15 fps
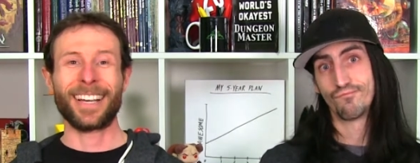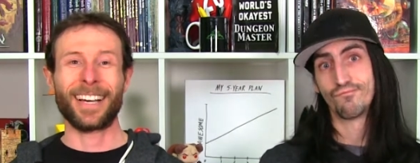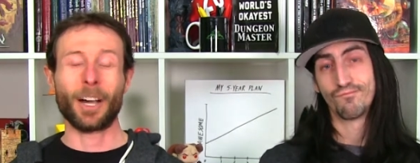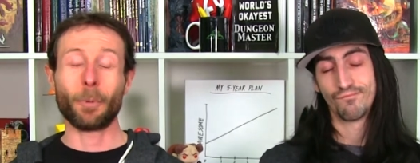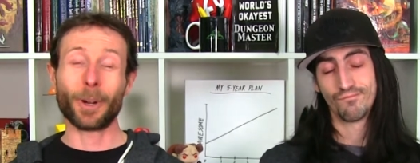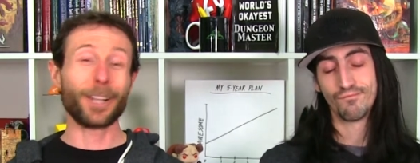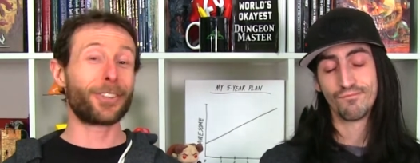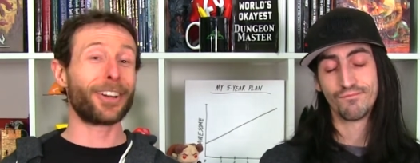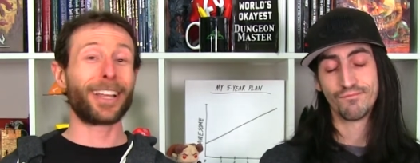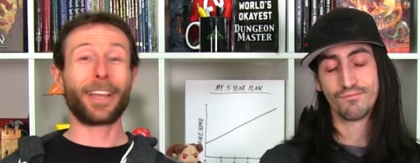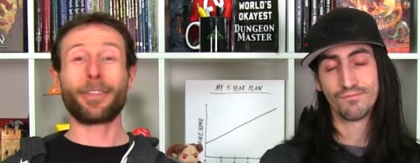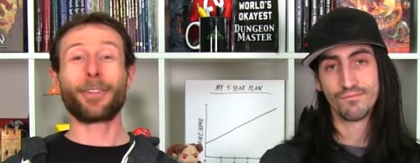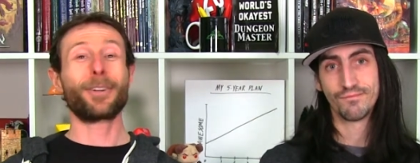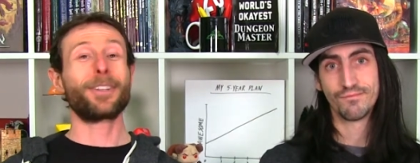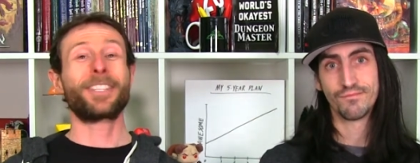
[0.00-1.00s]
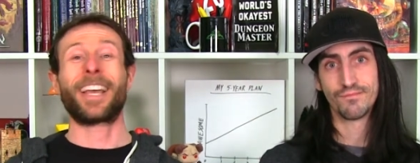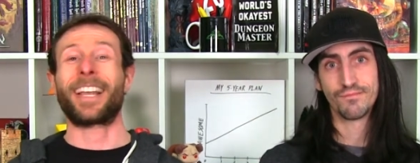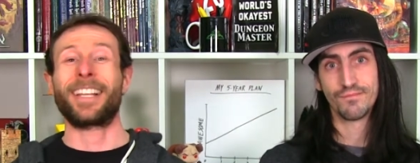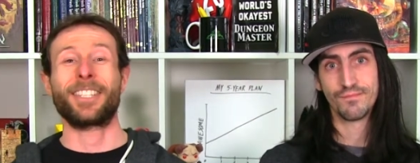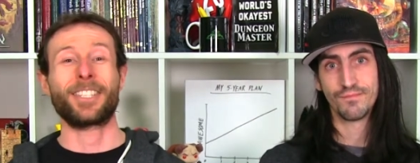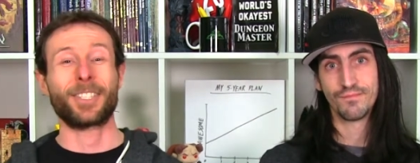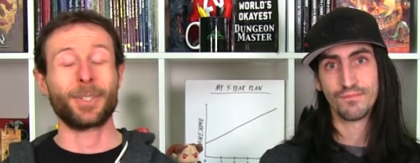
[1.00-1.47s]
Speaker 1: Uh, we're each going to get 30
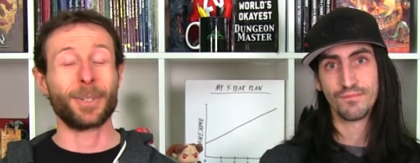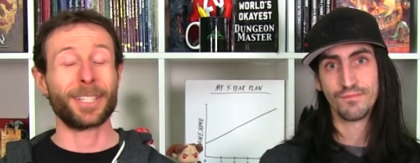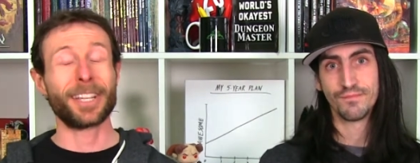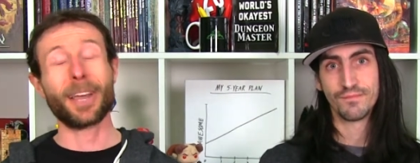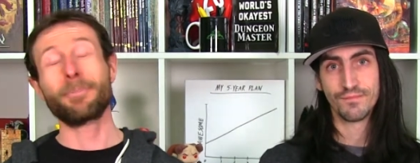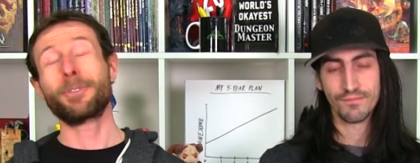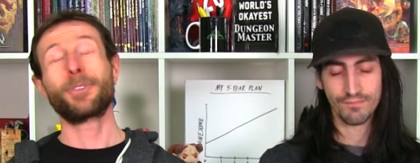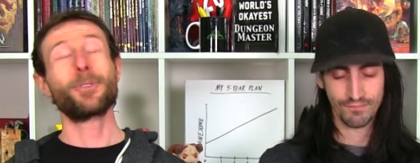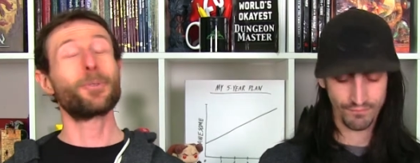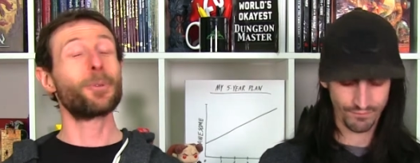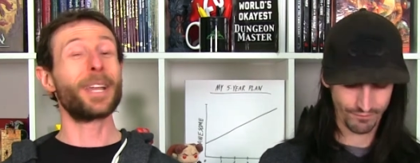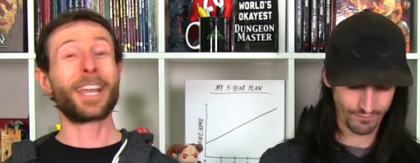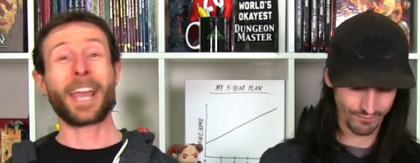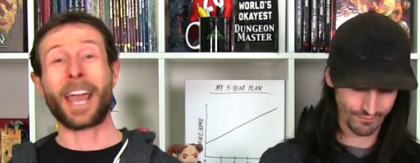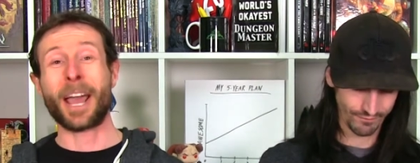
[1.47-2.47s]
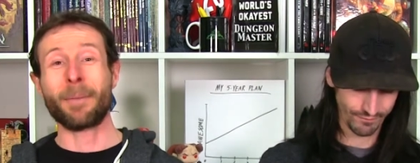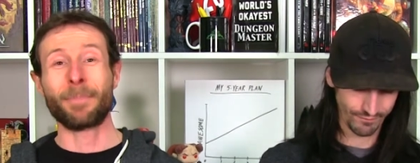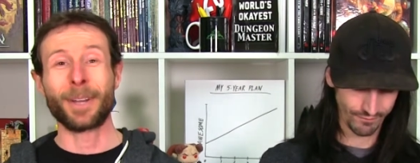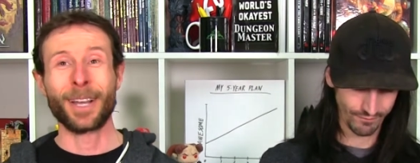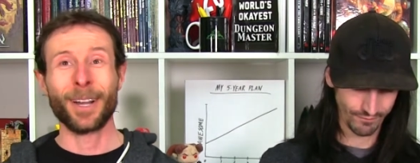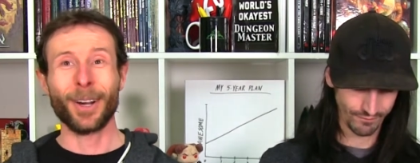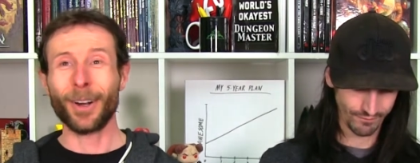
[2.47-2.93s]
seconds to attempt to recap
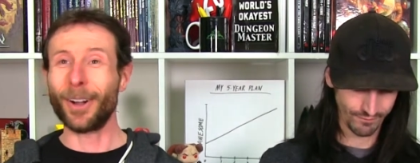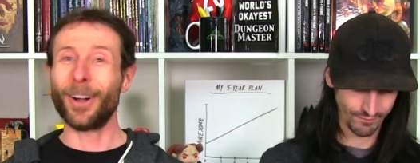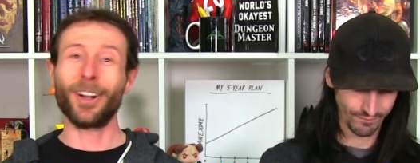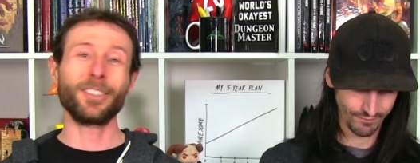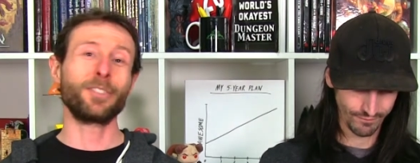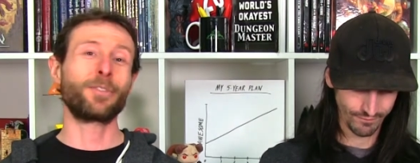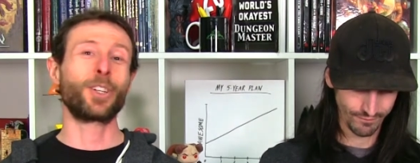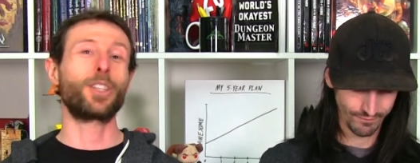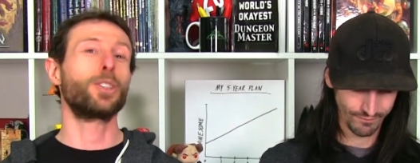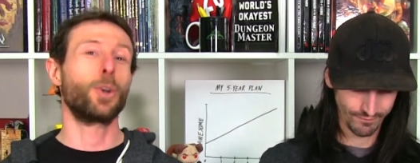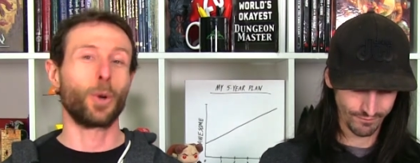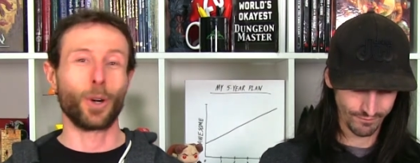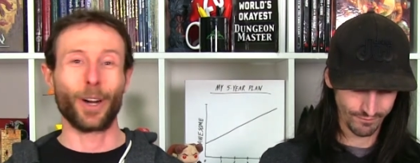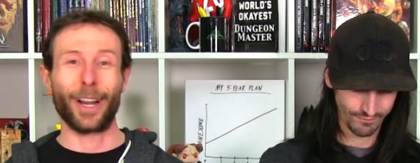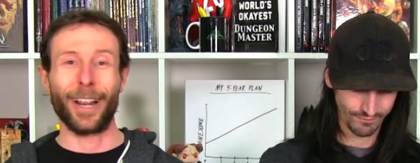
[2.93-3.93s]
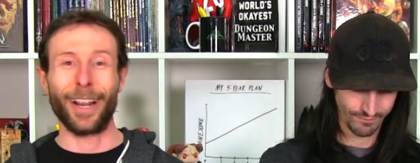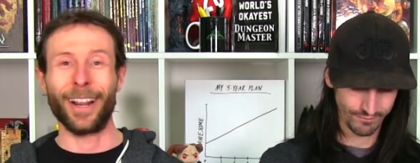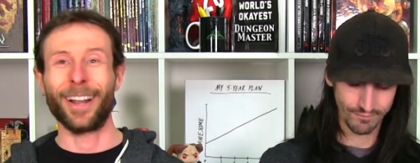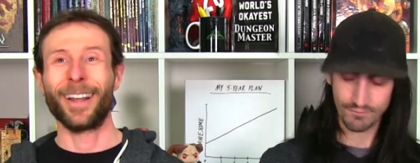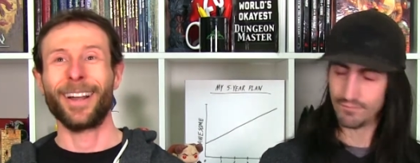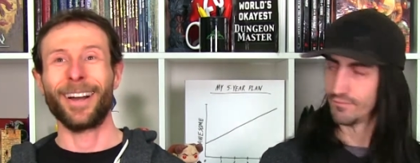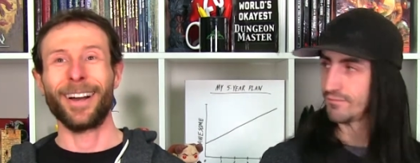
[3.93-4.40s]
all of the glory
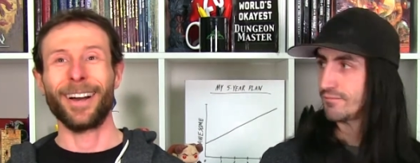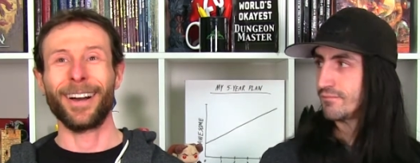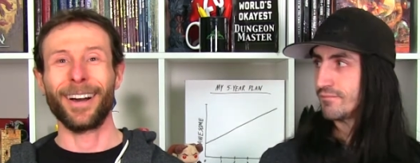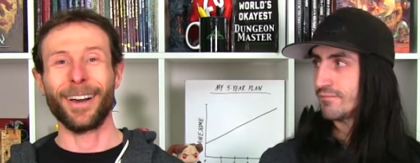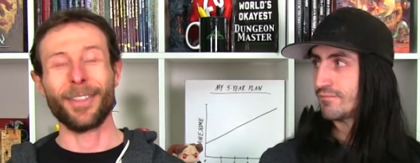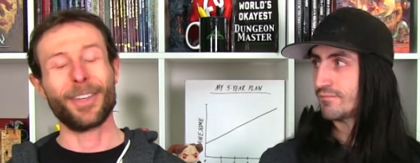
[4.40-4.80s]
uh,